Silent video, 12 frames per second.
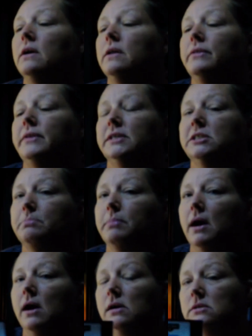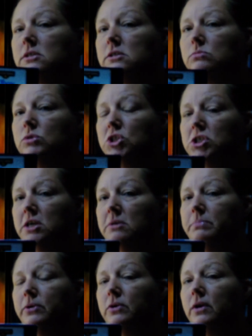This box was
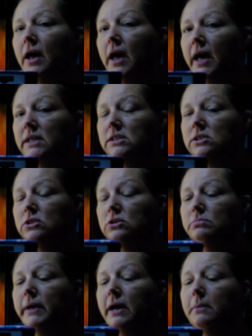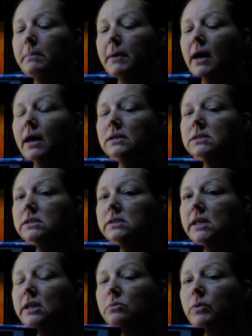cheaper as a 2 pound box
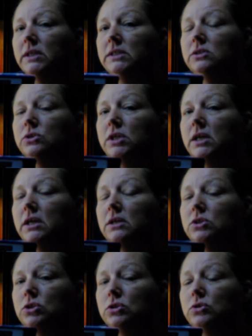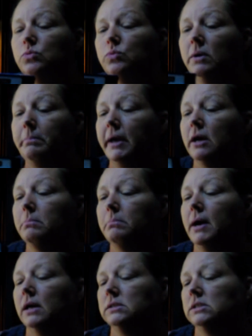than it was to get 2 1 pound
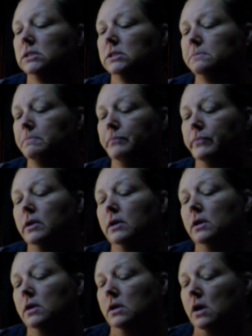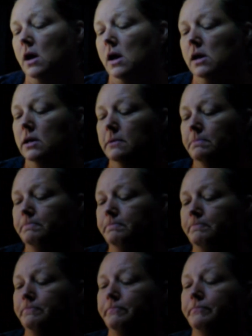boxes. Let's
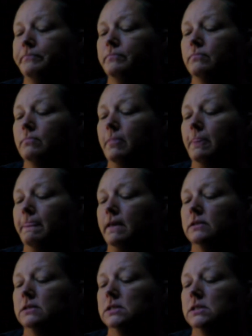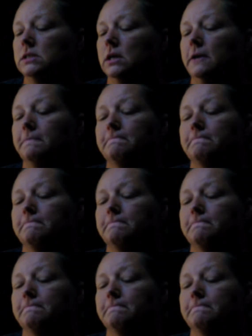see.